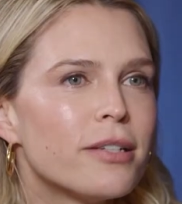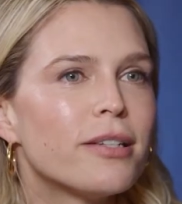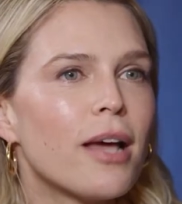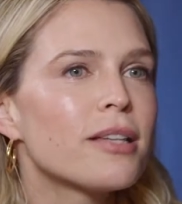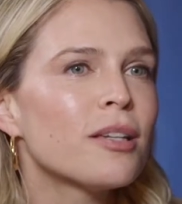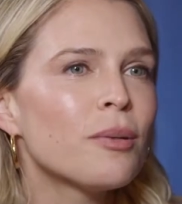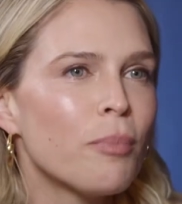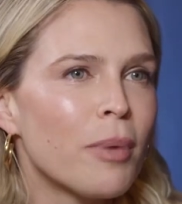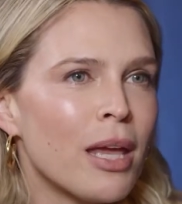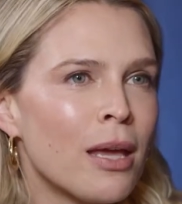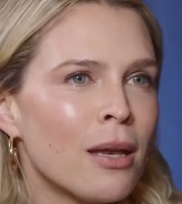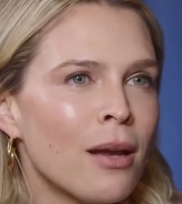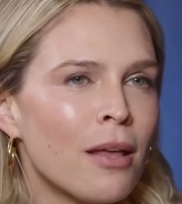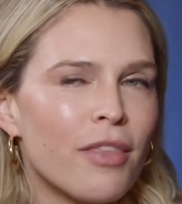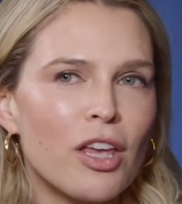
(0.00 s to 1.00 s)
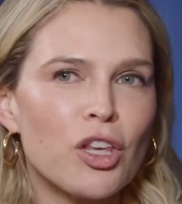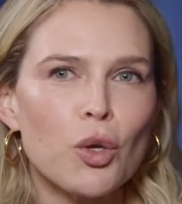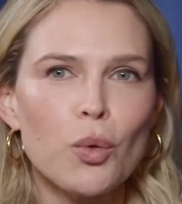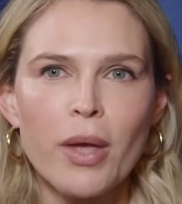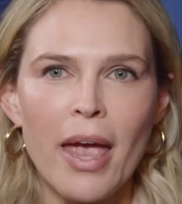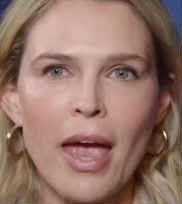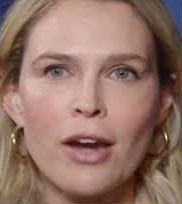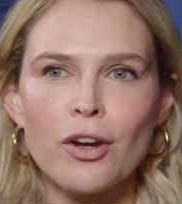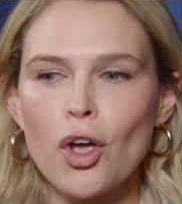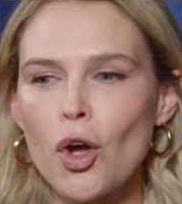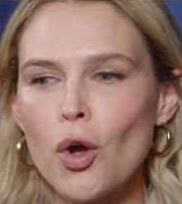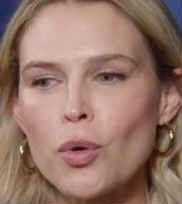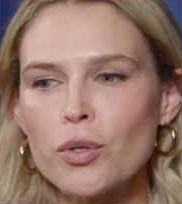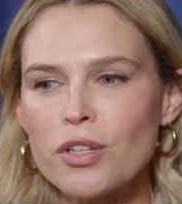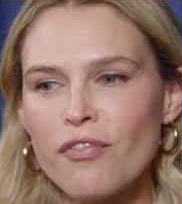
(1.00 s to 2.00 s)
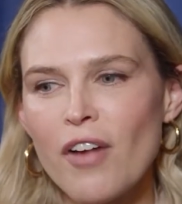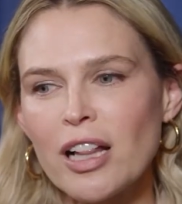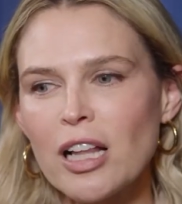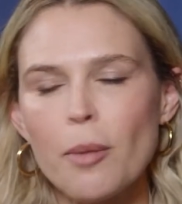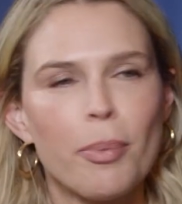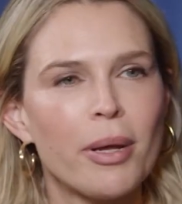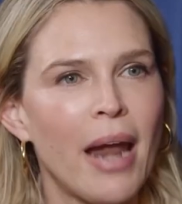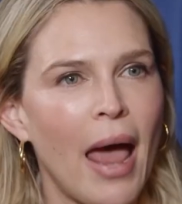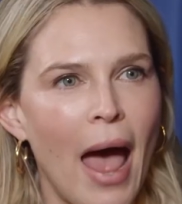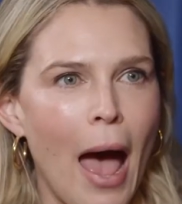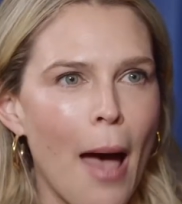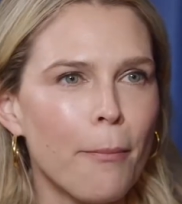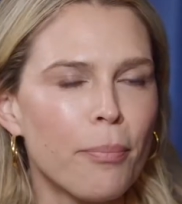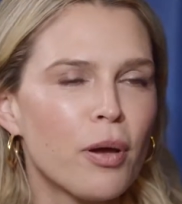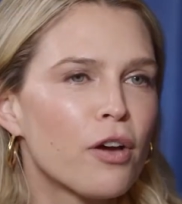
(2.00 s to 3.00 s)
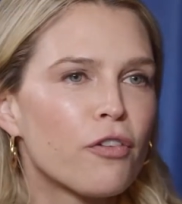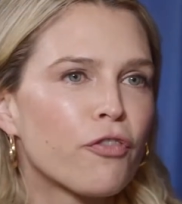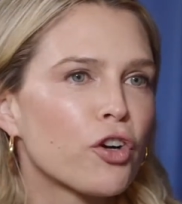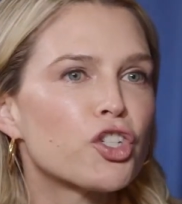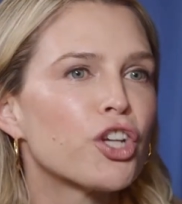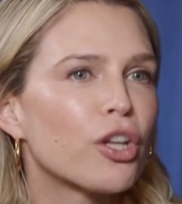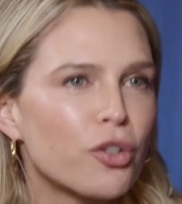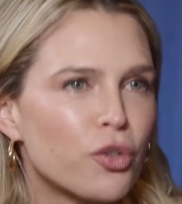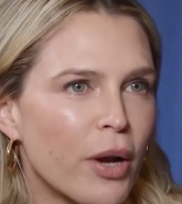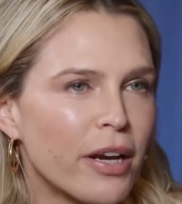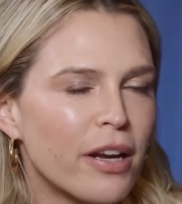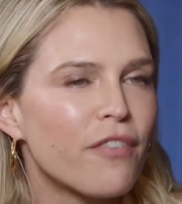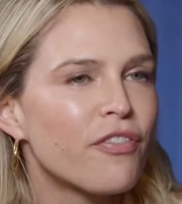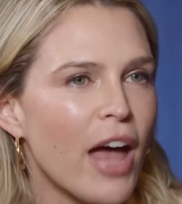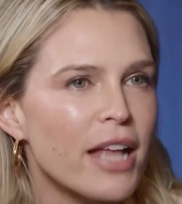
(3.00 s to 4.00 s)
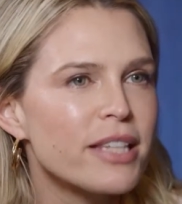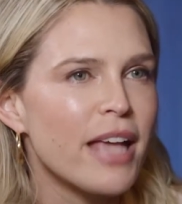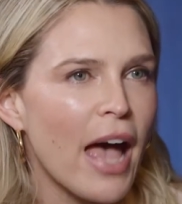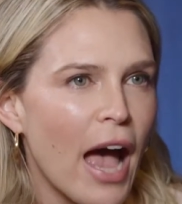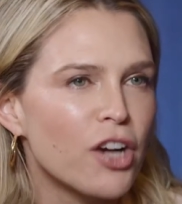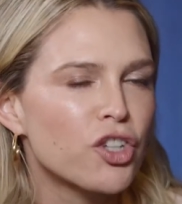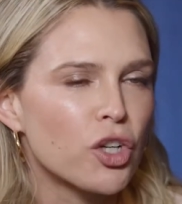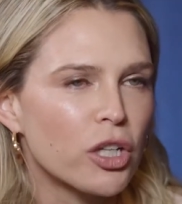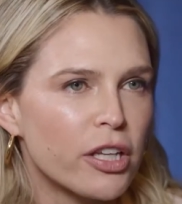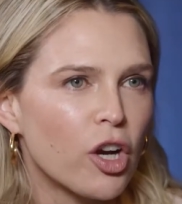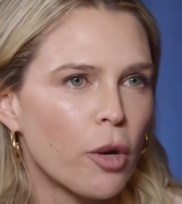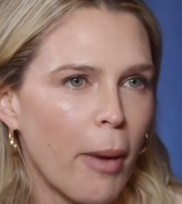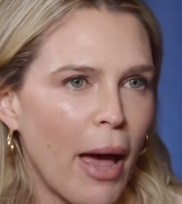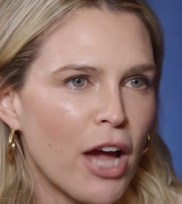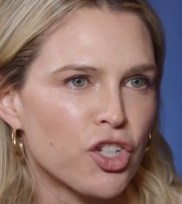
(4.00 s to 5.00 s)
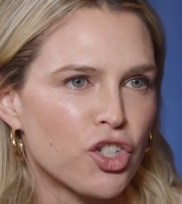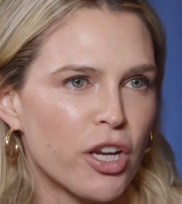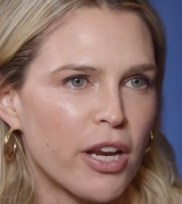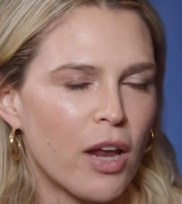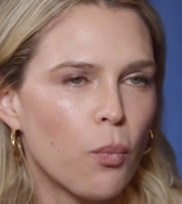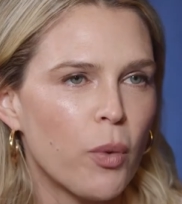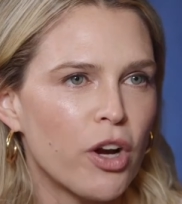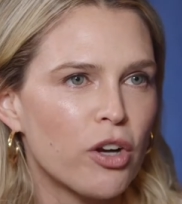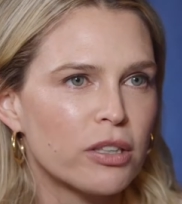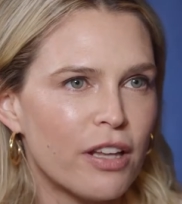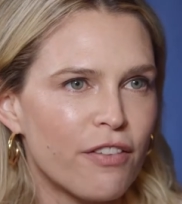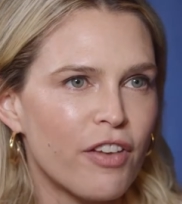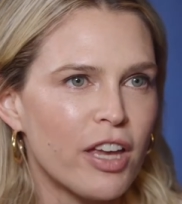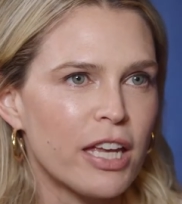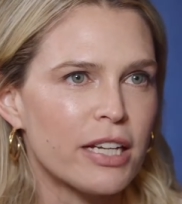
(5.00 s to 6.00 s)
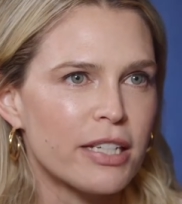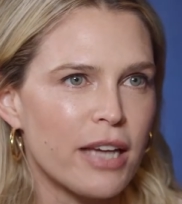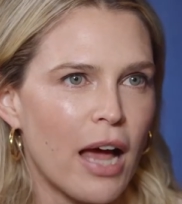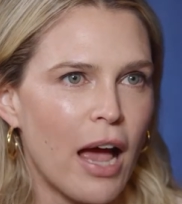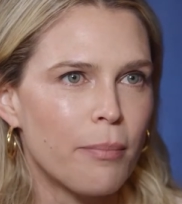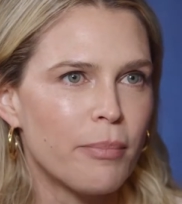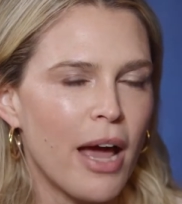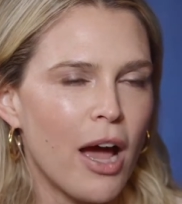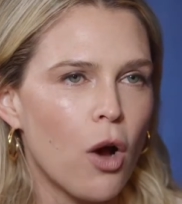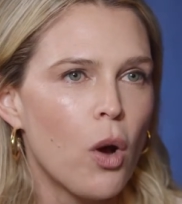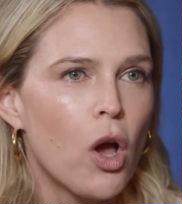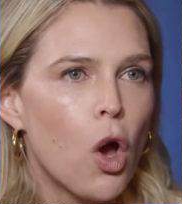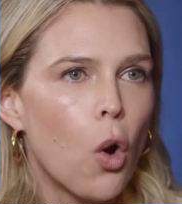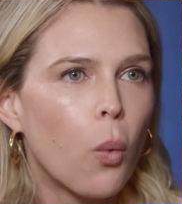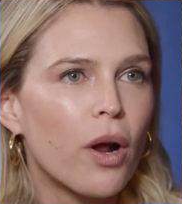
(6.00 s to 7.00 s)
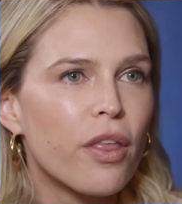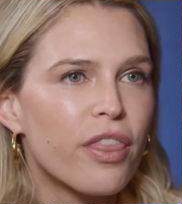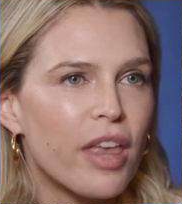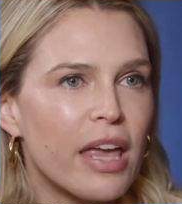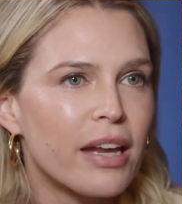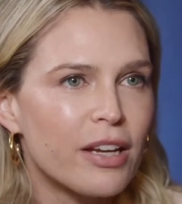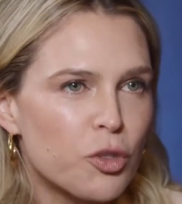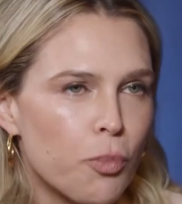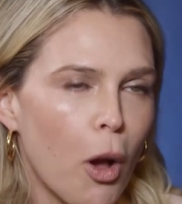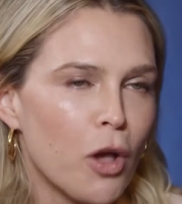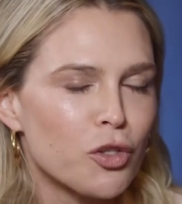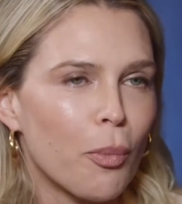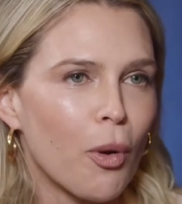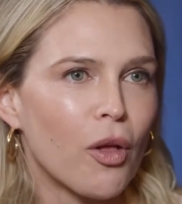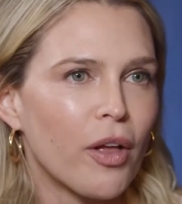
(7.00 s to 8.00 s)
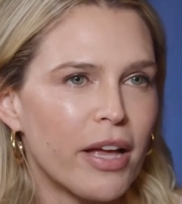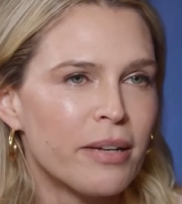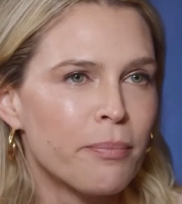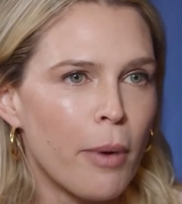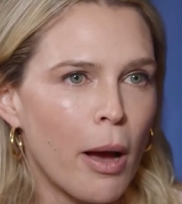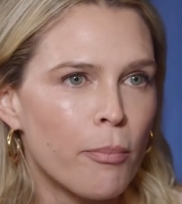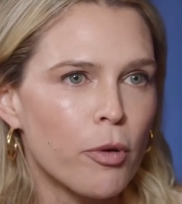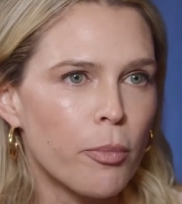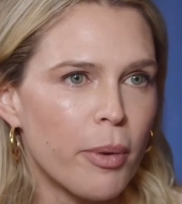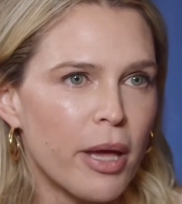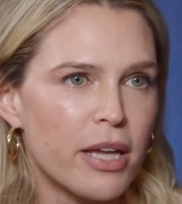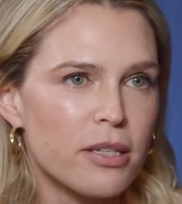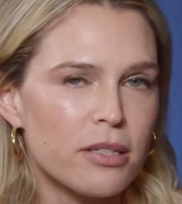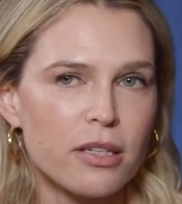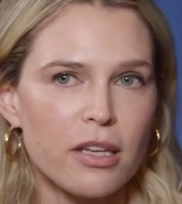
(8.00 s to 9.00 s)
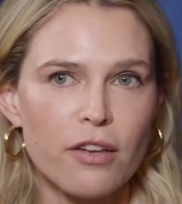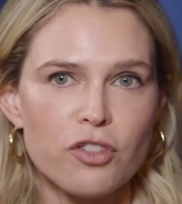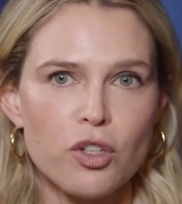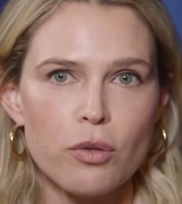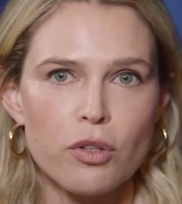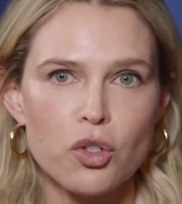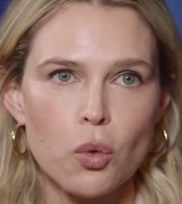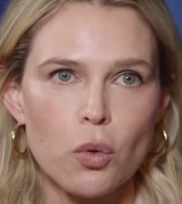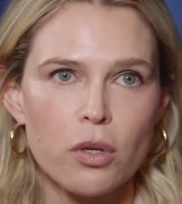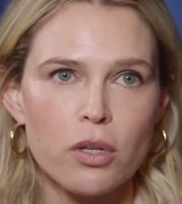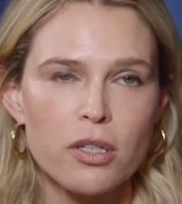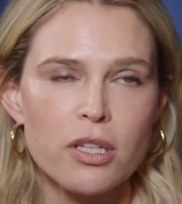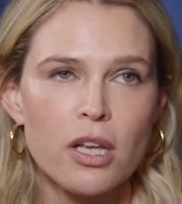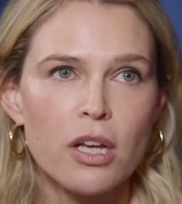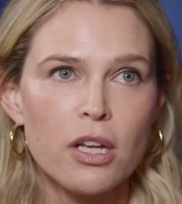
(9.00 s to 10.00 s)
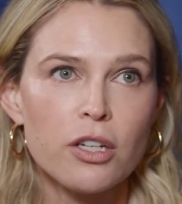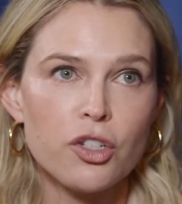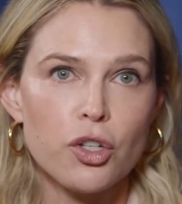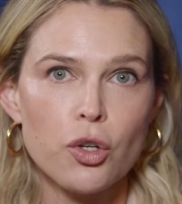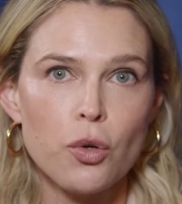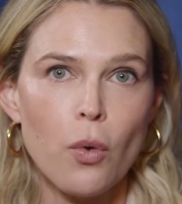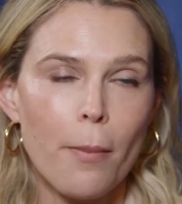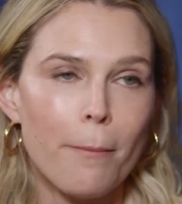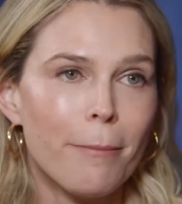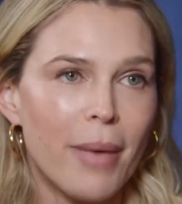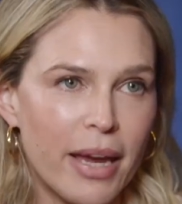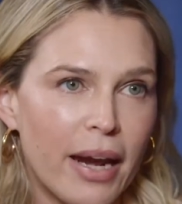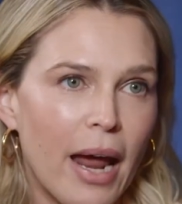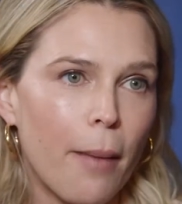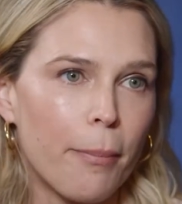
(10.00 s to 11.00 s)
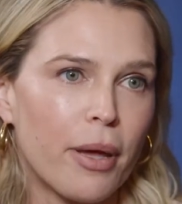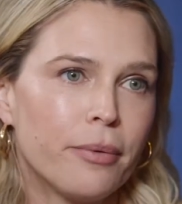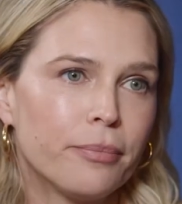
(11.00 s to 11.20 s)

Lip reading: doesn't mean that you can't go develop an app for children if that's actually your passion. And we are living in a time now where it is possible. And Bumble Biz gives you the tools to make it happen.